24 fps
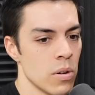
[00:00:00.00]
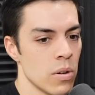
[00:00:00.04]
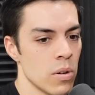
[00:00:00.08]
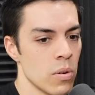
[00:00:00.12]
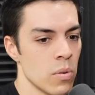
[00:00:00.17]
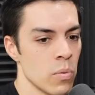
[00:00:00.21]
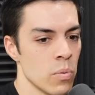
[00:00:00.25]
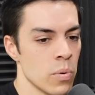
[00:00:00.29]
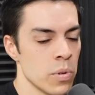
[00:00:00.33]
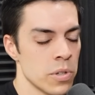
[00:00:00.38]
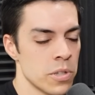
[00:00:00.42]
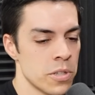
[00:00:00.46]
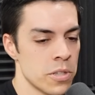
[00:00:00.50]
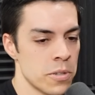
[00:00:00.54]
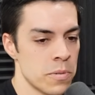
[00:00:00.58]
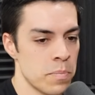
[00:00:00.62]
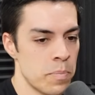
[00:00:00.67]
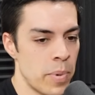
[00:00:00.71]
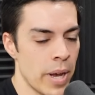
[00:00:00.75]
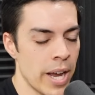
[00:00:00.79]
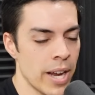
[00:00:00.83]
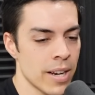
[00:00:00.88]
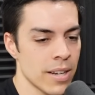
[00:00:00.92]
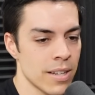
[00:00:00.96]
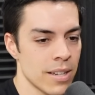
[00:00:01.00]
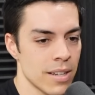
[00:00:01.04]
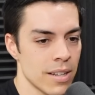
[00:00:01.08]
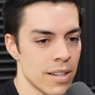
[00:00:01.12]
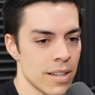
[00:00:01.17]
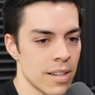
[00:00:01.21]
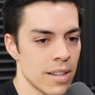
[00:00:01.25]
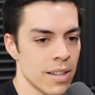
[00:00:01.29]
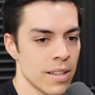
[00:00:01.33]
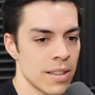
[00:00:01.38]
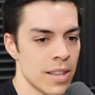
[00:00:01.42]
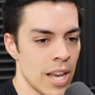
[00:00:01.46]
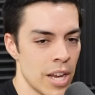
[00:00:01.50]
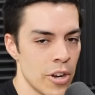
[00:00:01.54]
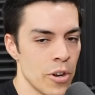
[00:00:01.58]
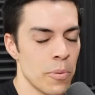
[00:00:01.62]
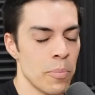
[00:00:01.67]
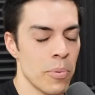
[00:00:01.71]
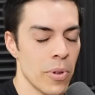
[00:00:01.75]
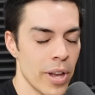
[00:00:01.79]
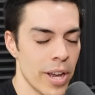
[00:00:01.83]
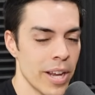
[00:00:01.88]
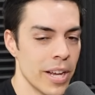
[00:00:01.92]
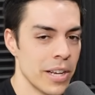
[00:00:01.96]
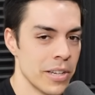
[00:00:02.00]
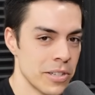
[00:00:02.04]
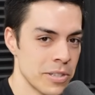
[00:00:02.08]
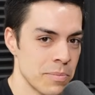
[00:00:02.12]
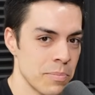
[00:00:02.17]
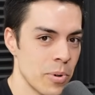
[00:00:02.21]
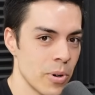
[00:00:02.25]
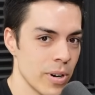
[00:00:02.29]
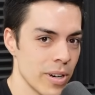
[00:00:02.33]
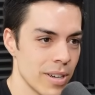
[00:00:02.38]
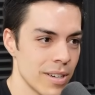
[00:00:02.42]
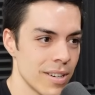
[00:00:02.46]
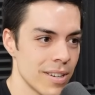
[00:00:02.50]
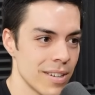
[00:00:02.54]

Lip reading: respect that you're playing a sport.